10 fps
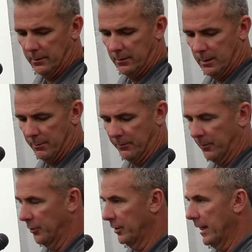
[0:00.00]
know, I'm the
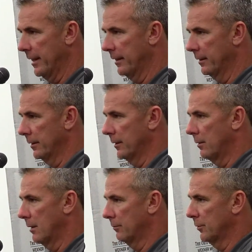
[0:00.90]
first guy that, you
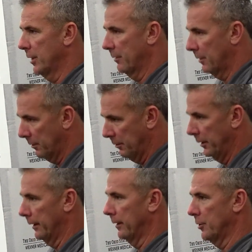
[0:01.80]
know, I'll check
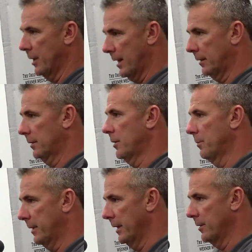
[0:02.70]
recruiting and check
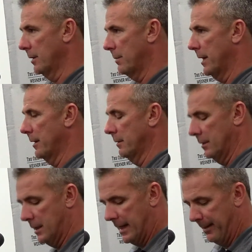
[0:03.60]
some things on my
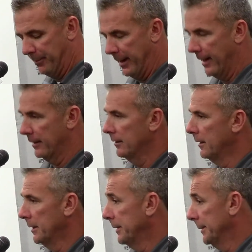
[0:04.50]
iPad.
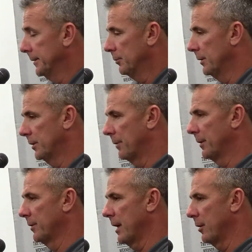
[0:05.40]
When
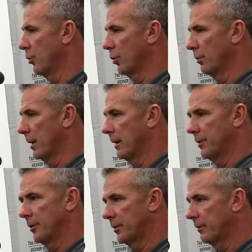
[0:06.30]
something's not going well, I
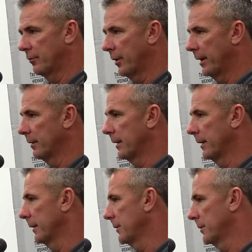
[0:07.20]
just avoid it.
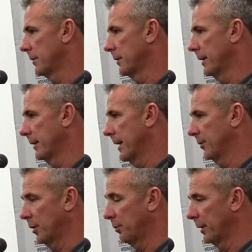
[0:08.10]
Like, it's, you know, I
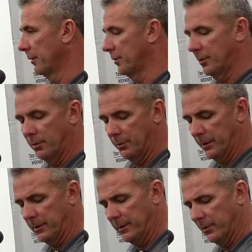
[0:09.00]
ask our players too, and
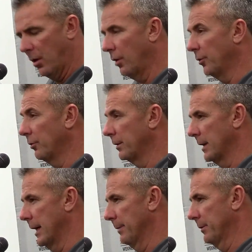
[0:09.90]
it's hard to at
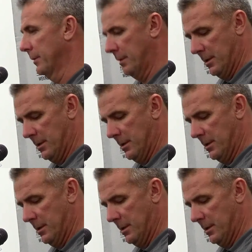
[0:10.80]
times.